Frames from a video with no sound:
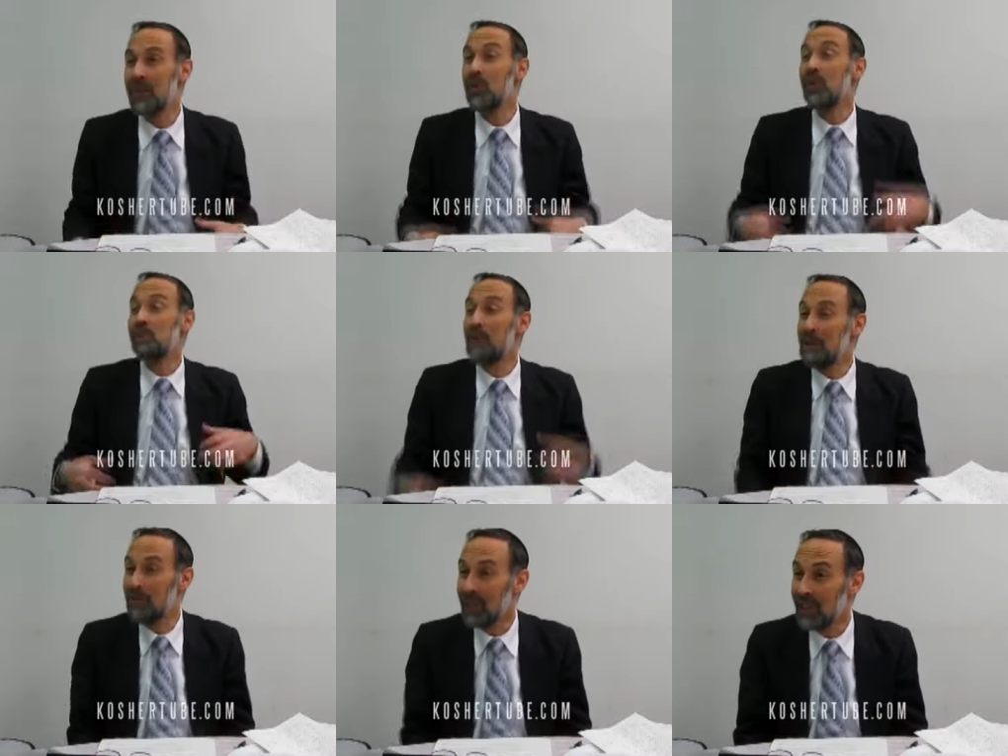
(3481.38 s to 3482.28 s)
to His
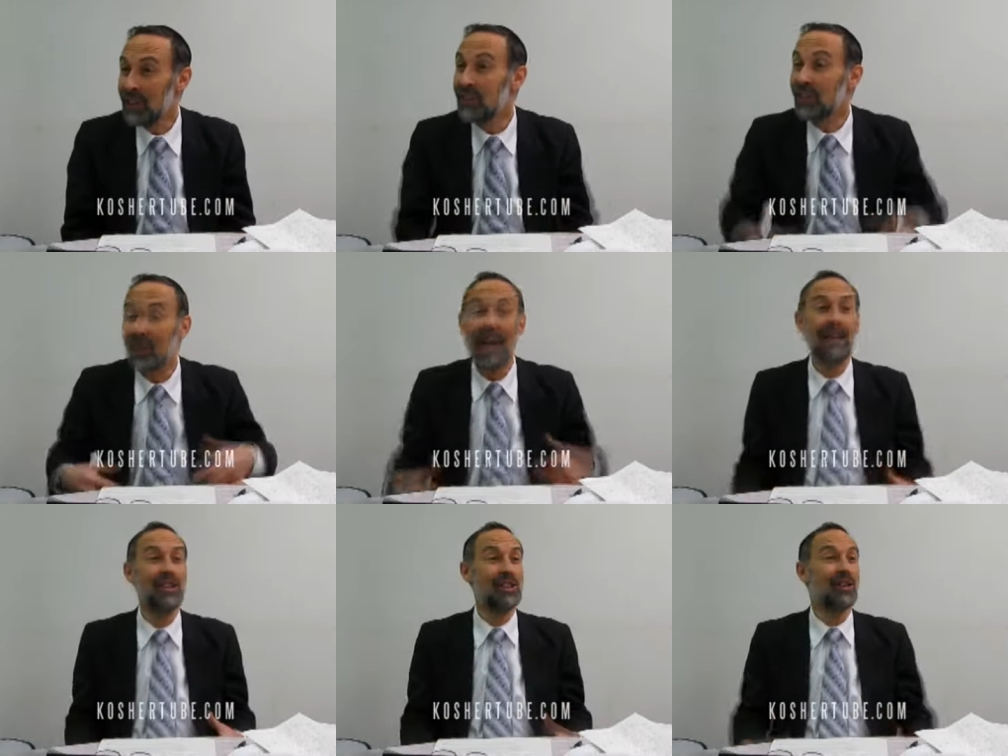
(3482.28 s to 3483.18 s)
people, to
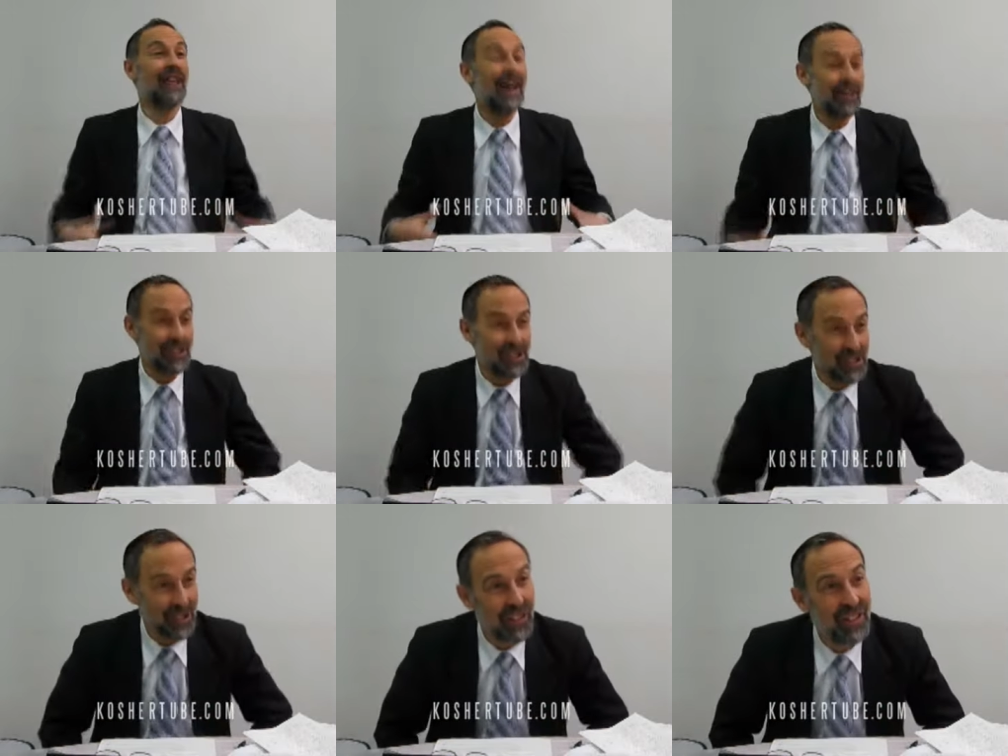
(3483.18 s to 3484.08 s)
Klal Yisrael, to Eretz Yisrael.
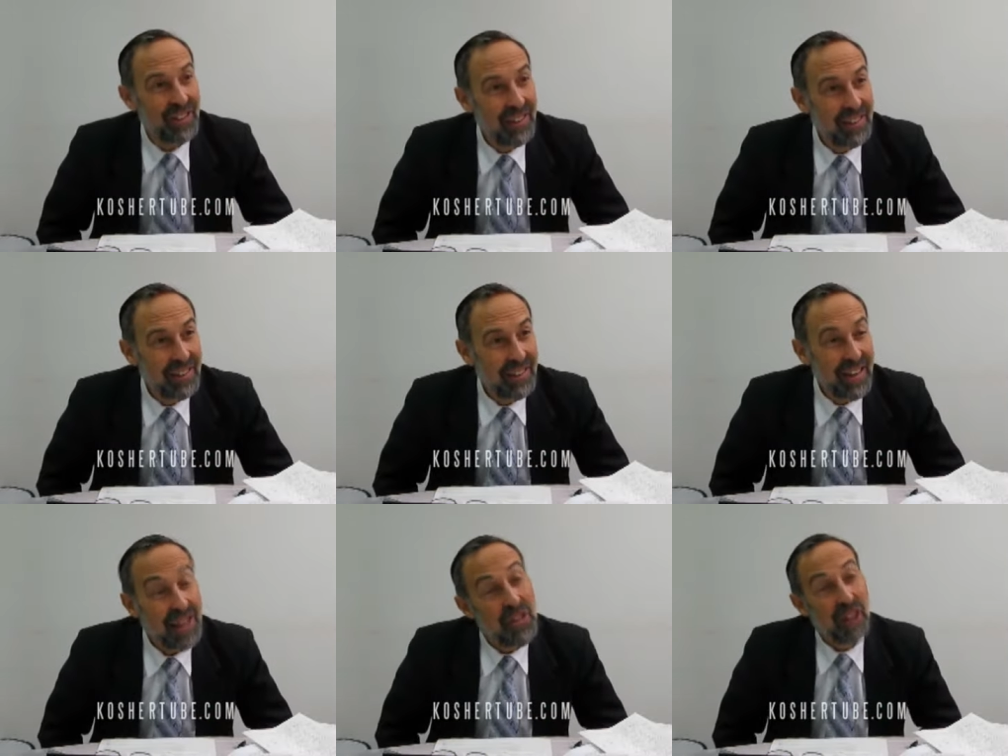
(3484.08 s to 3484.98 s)

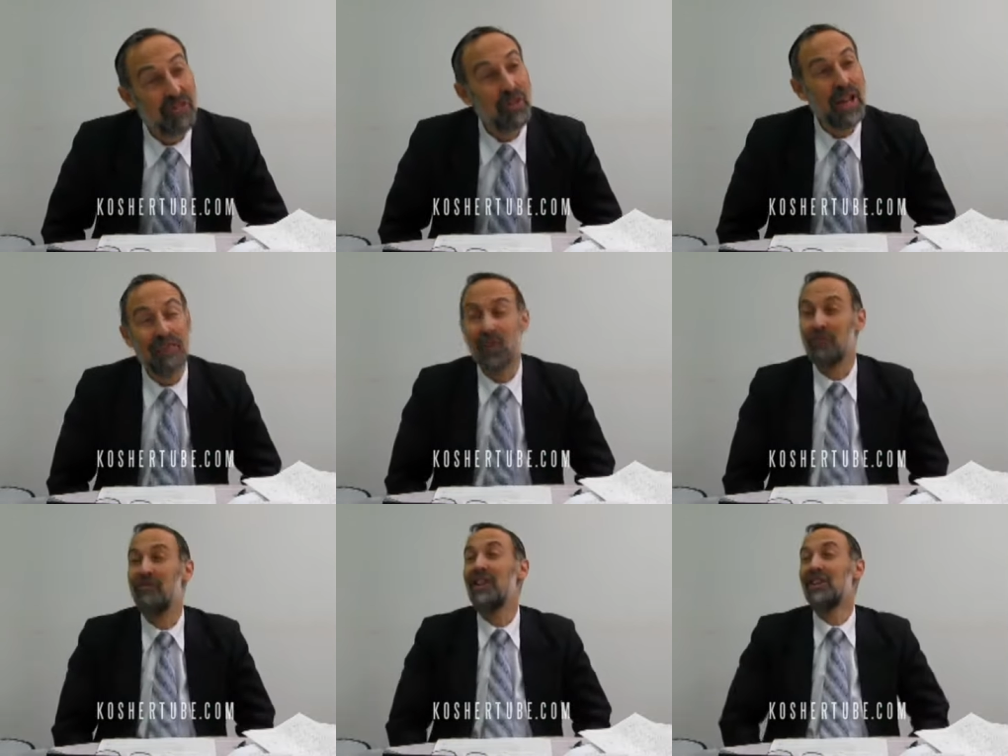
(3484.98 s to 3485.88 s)
And therefore we have no
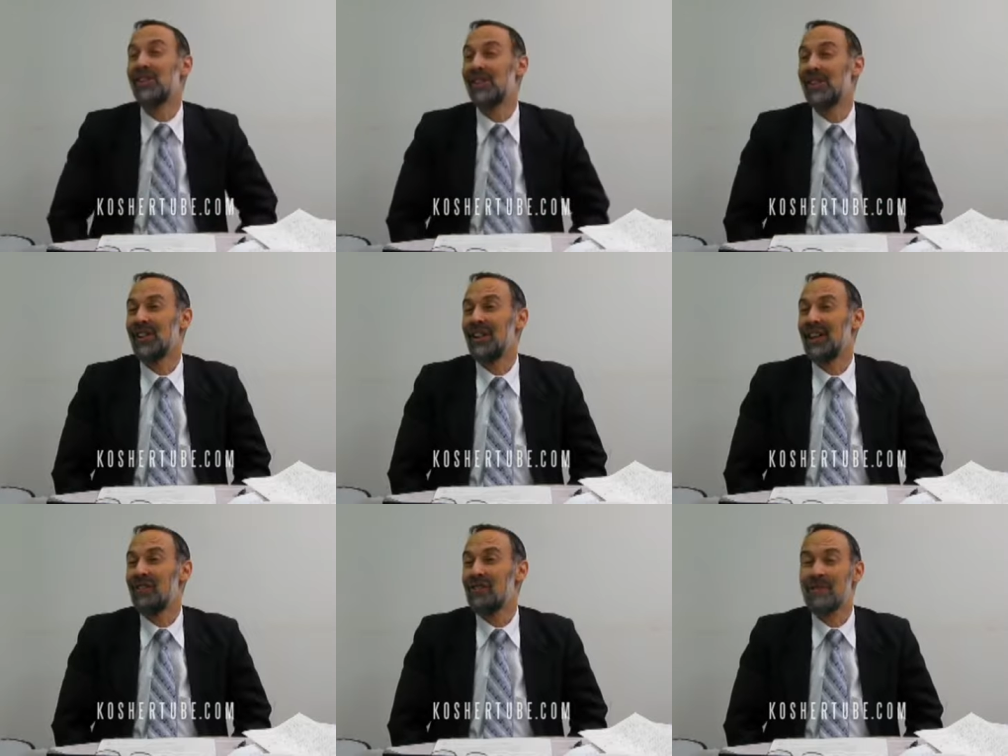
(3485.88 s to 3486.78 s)
fears
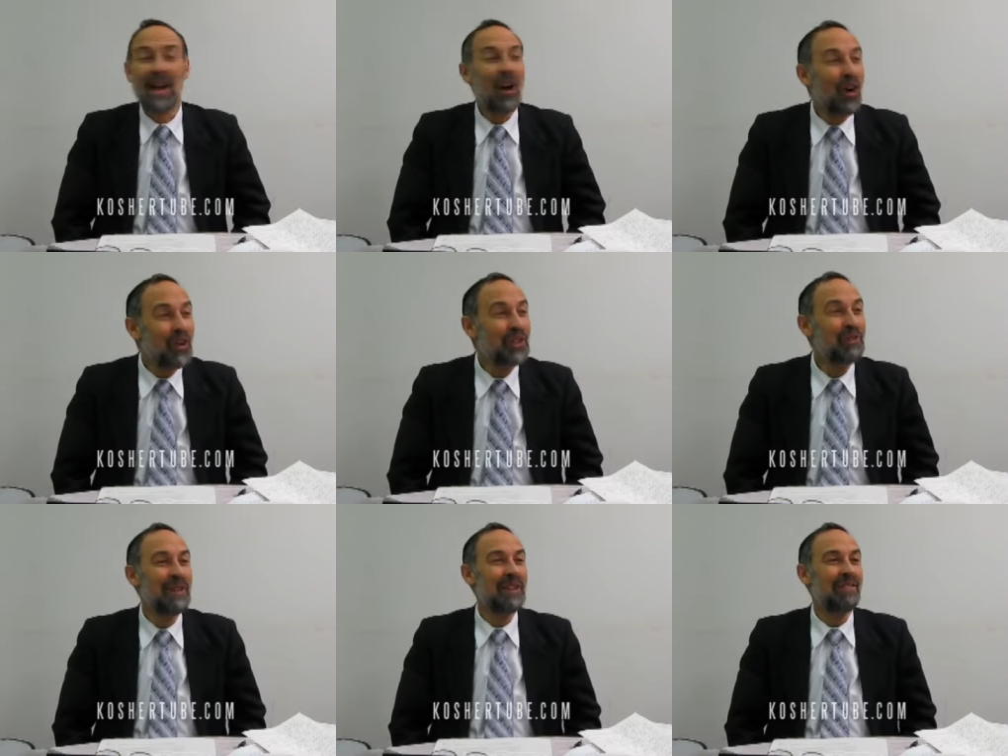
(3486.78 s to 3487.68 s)
from that
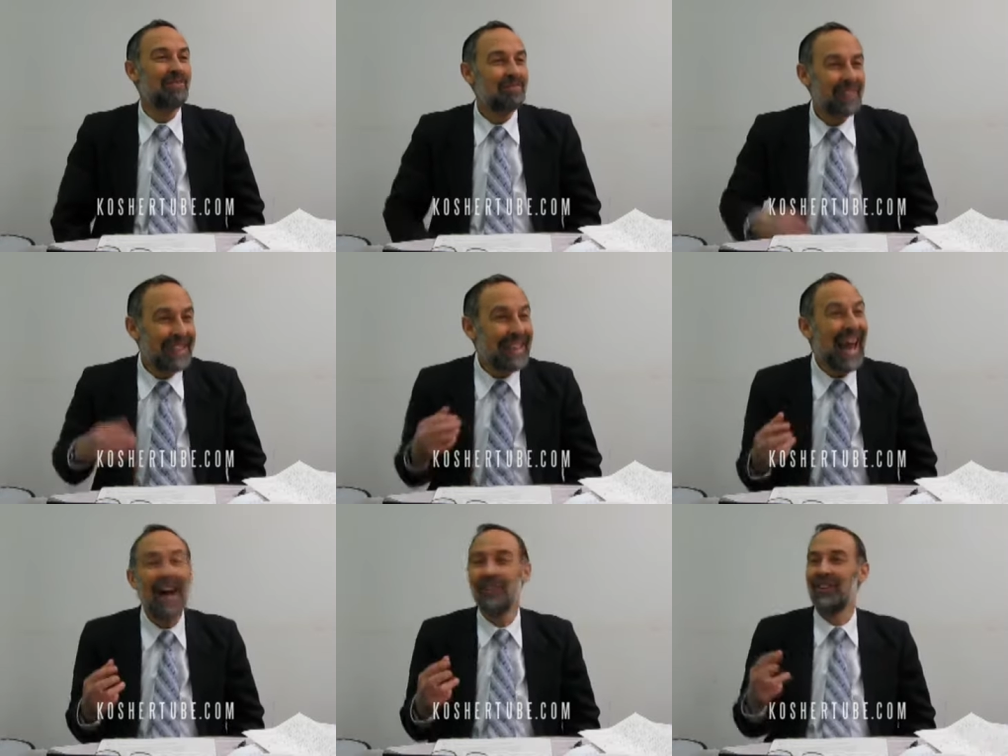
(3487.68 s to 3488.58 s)
ultimate
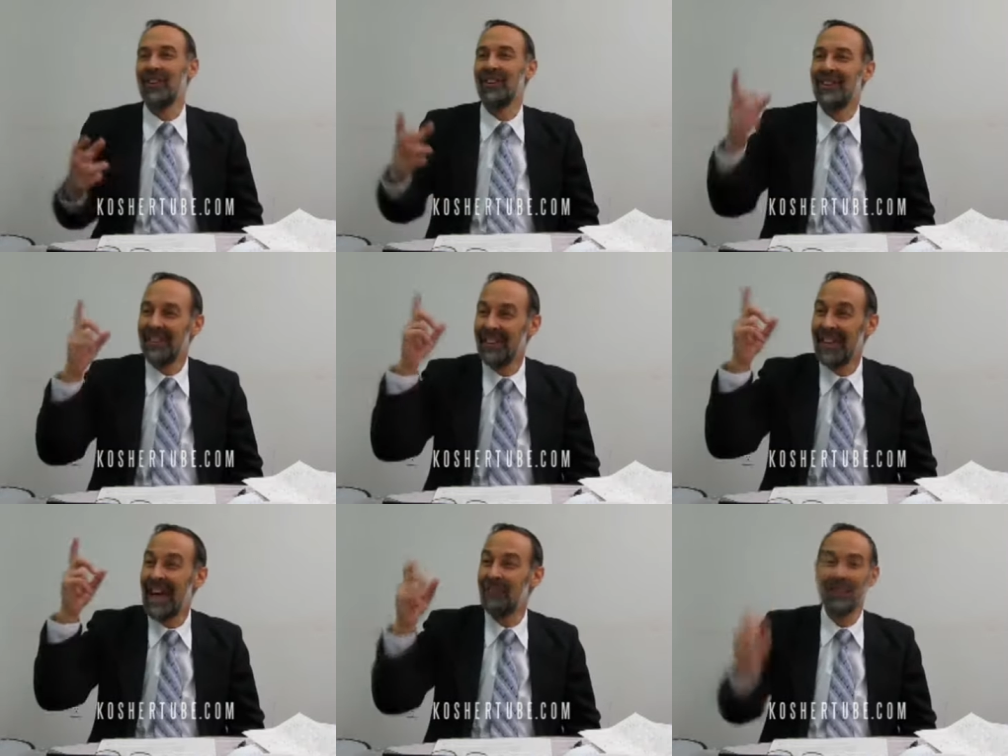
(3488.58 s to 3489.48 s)
encounter in the
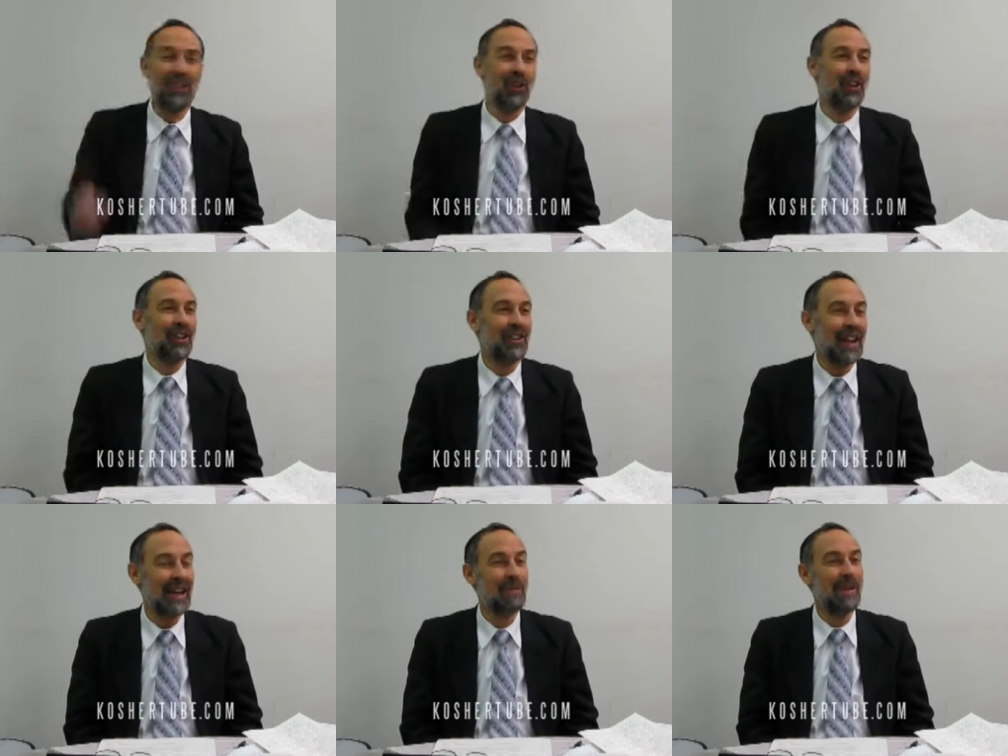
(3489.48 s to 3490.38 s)
heavenly court,
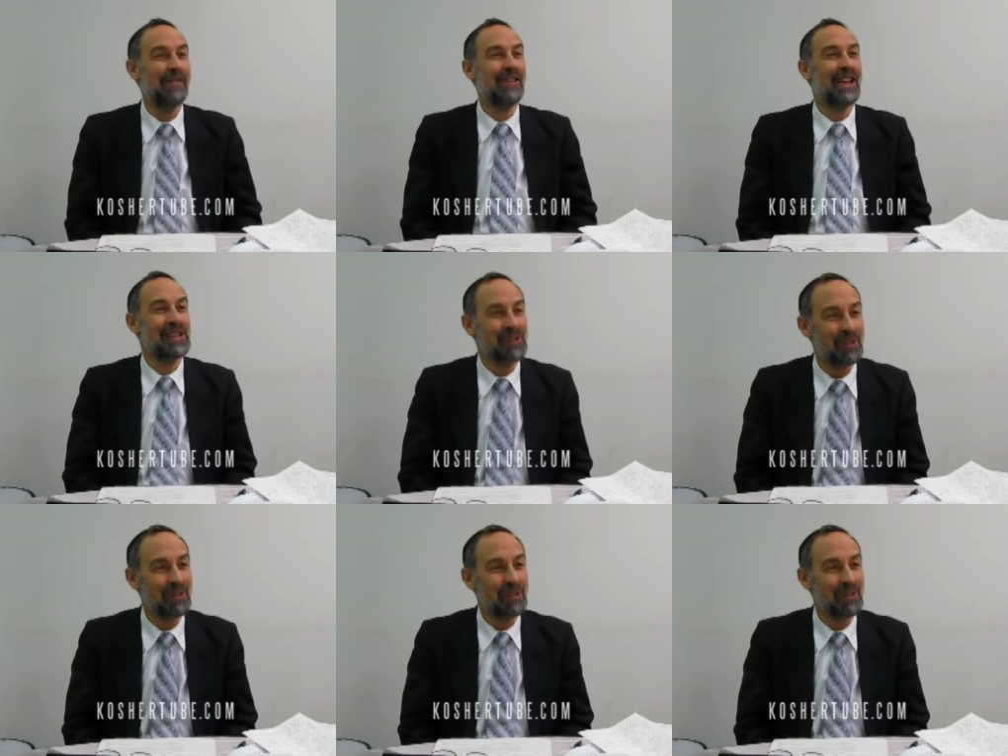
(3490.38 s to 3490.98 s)
L'achar Mei V'Esrim.